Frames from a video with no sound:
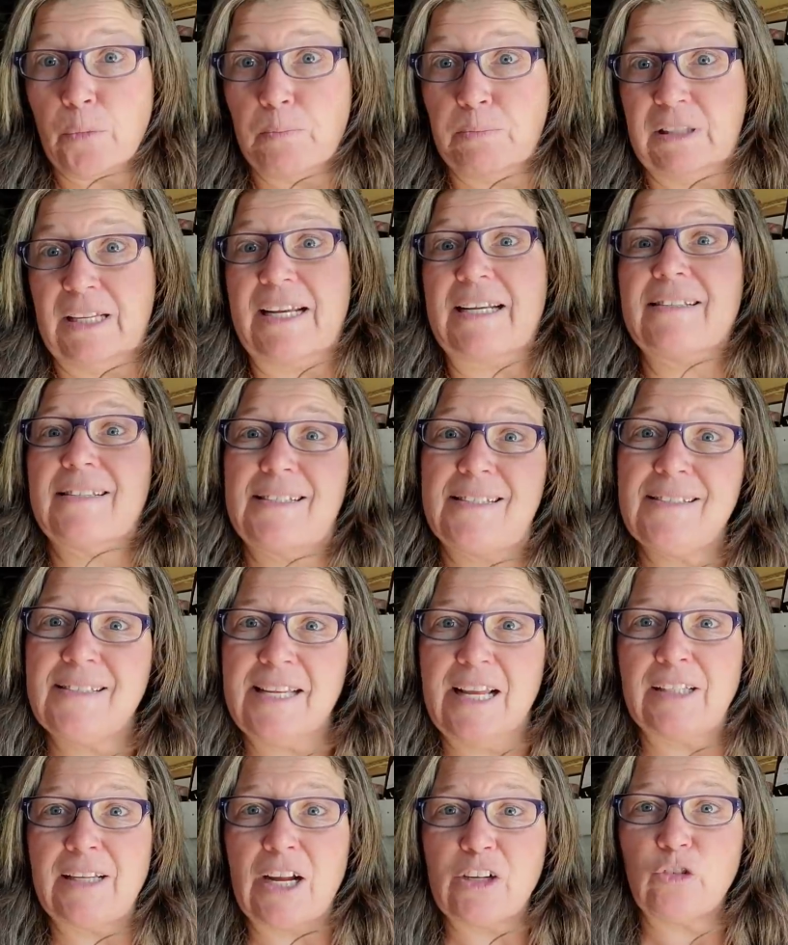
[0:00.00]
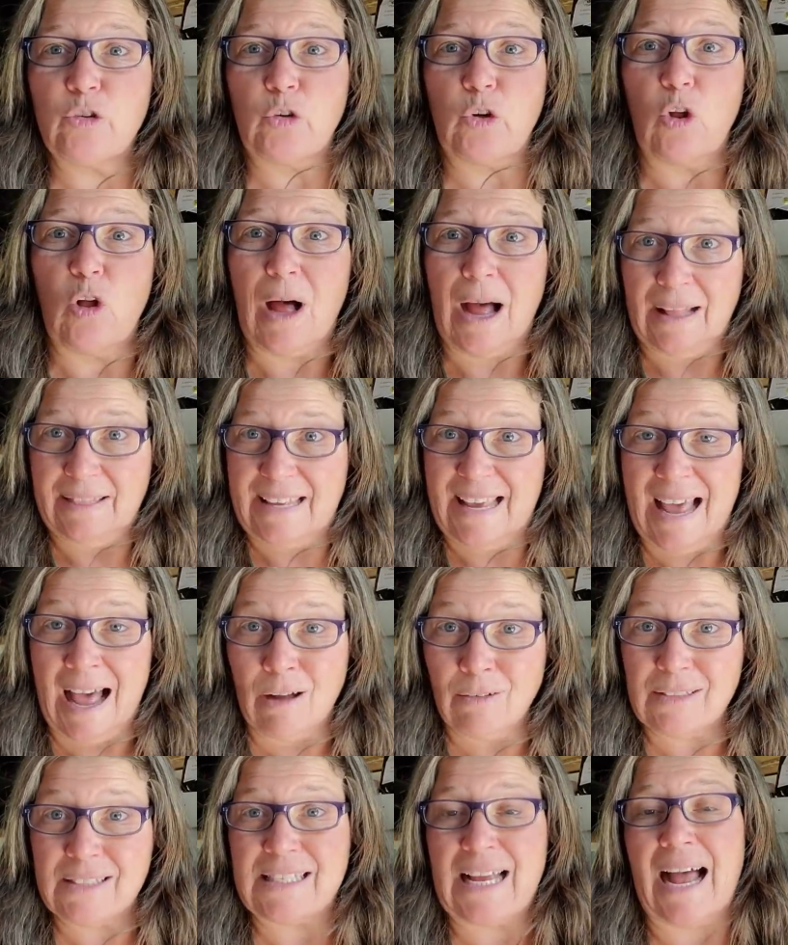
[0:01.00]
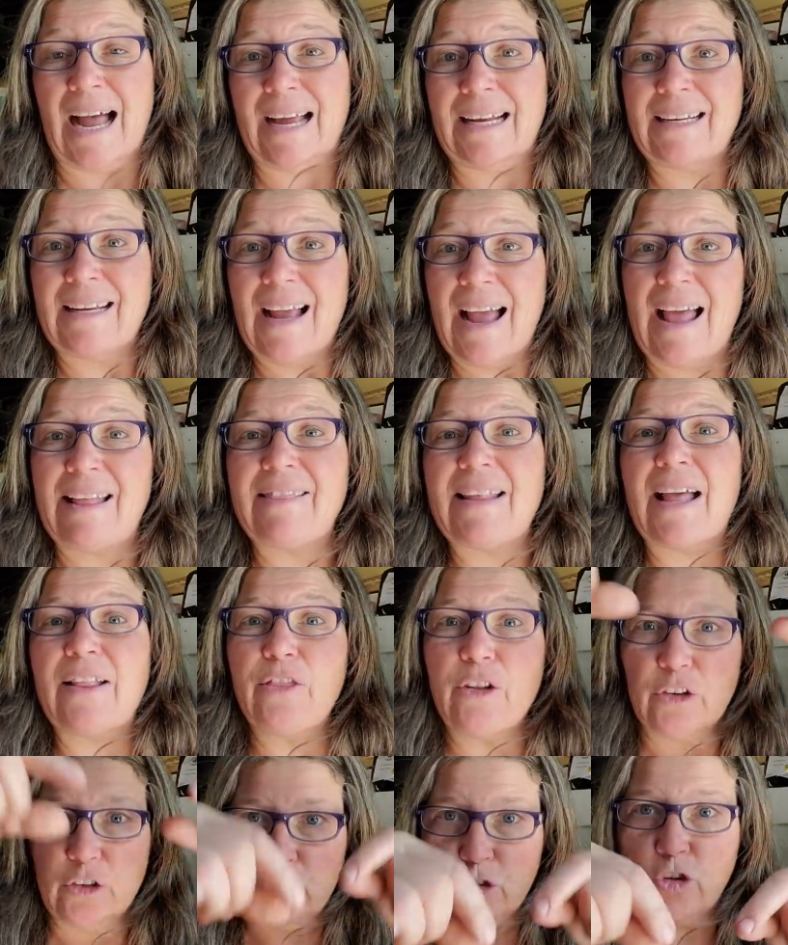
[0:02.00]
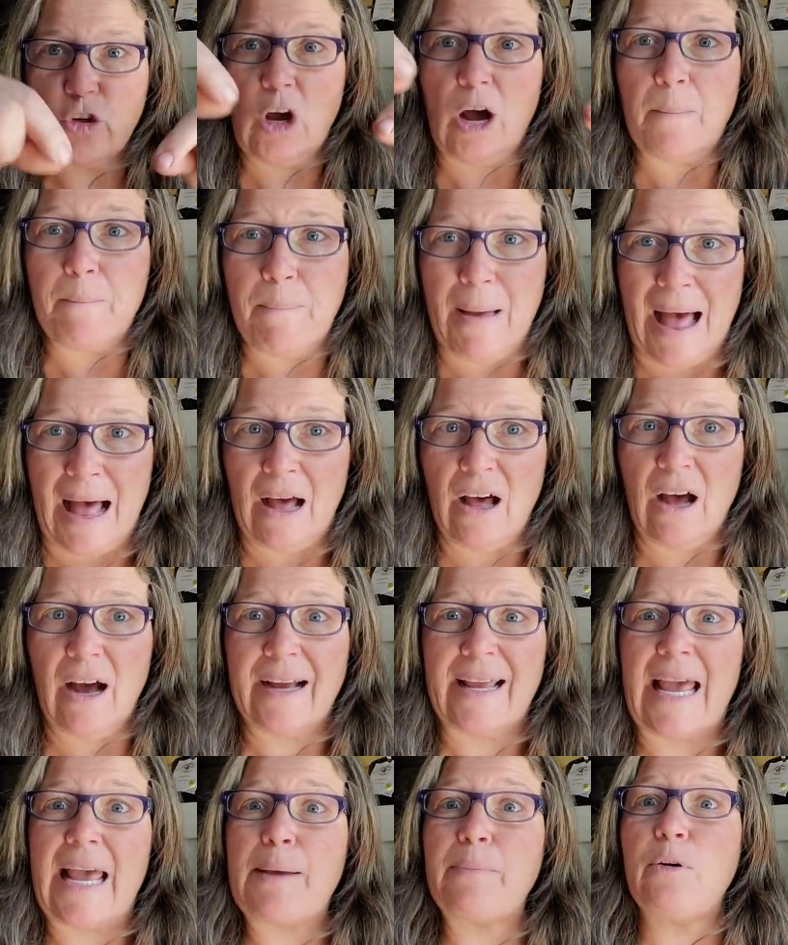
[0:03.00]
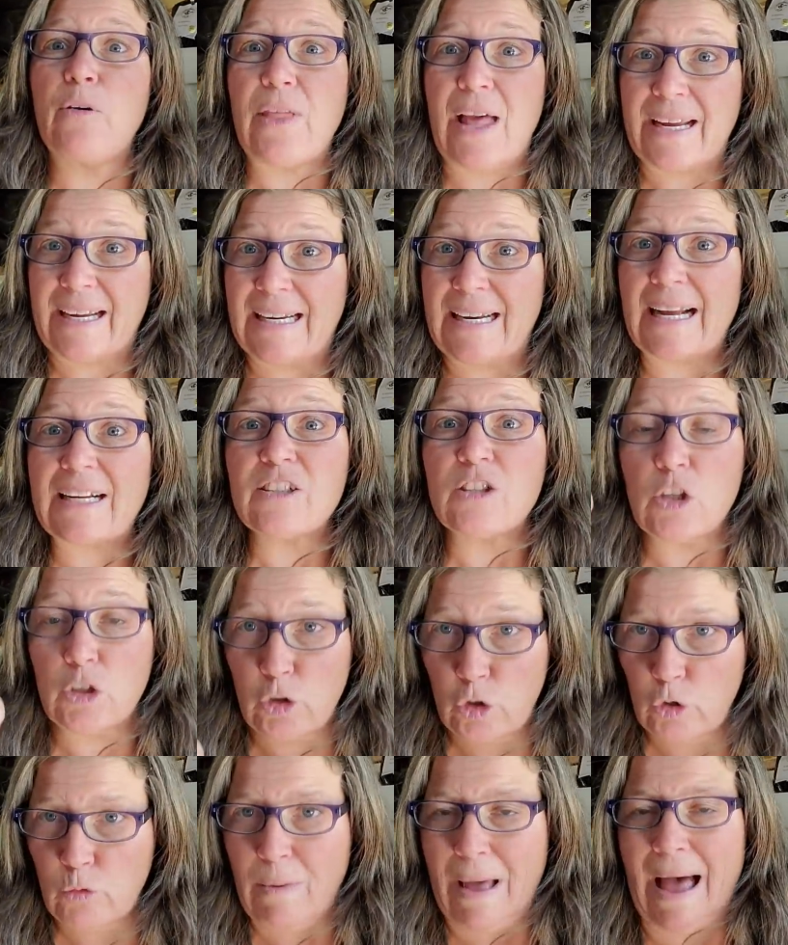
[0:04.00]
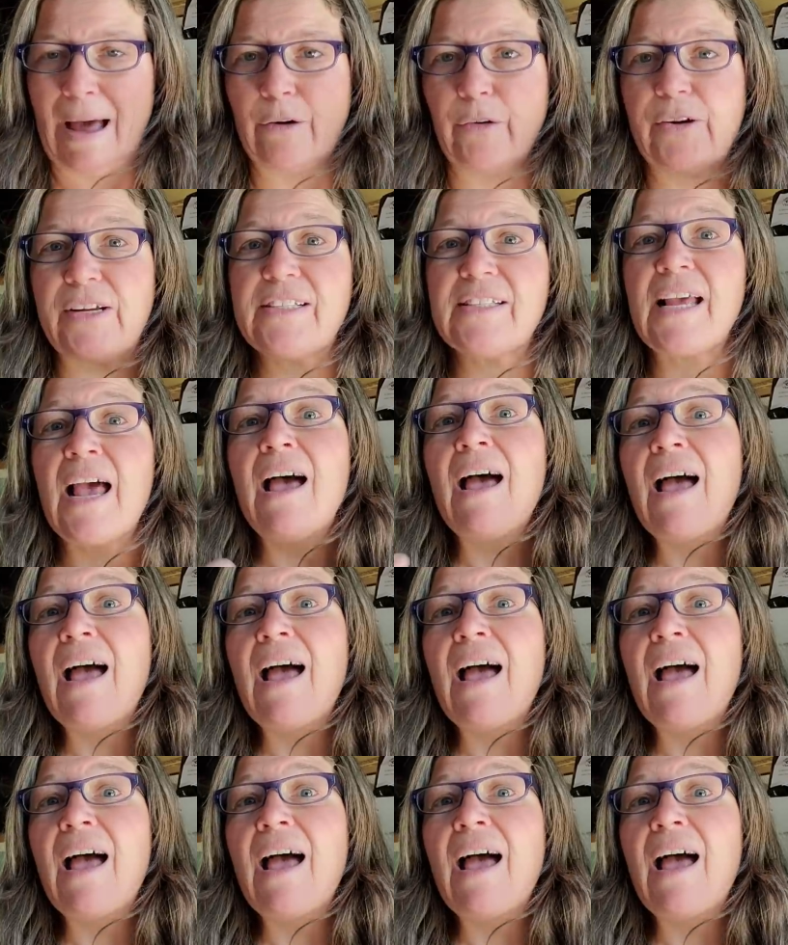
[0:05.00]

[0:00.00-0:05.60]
places, the electrical on the outside, and then there's a, a cable that connects the two batteries.